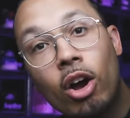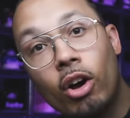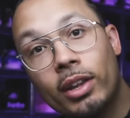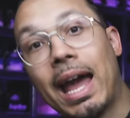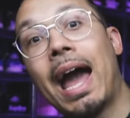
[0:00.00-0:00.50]

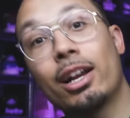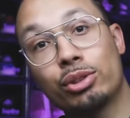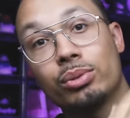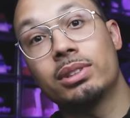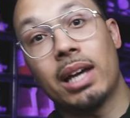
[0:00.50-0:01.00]
on the
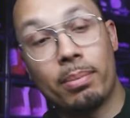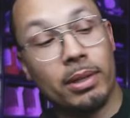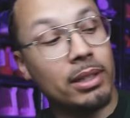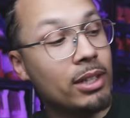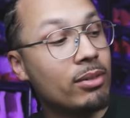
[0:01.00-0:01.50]
actual top of
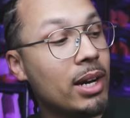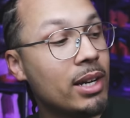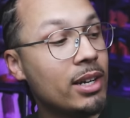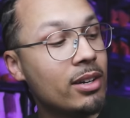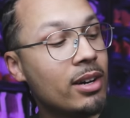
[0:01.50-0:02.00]
the lid right
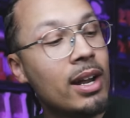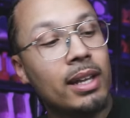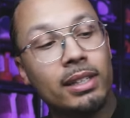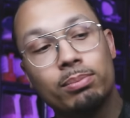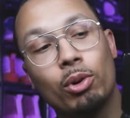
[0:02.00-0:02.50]
here.
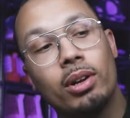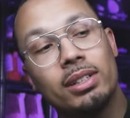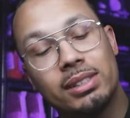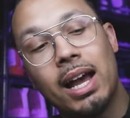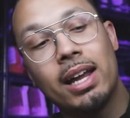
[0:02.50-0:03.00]
This is more on
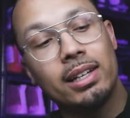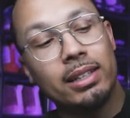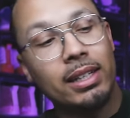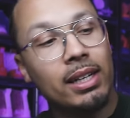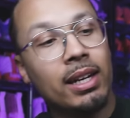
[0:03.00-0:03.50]
the side of the
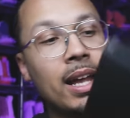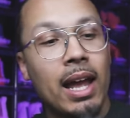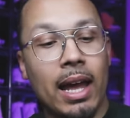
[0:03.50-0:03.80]
lid.